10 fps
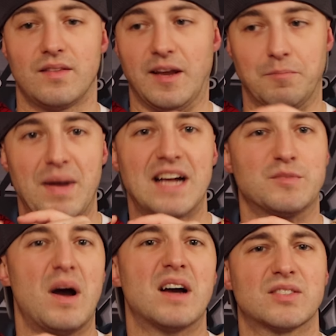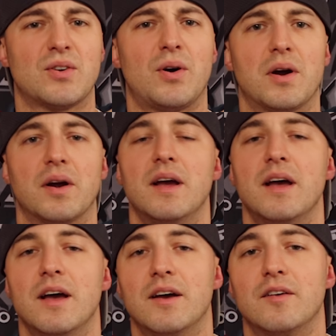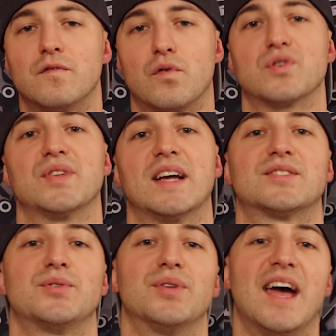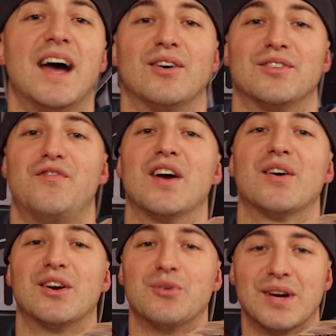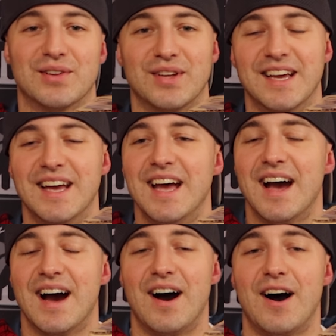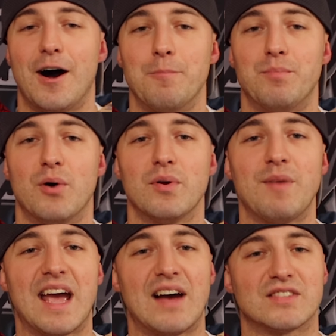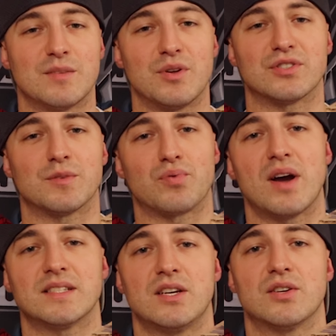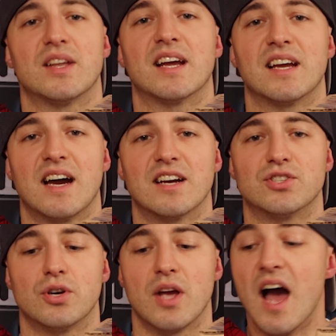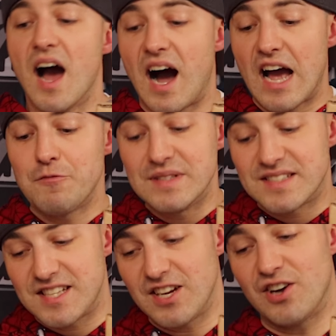like Matchbox car. Fortunately, that sold out very quickly. But we may have some other surprises here that I can kind of show you. I've been sitting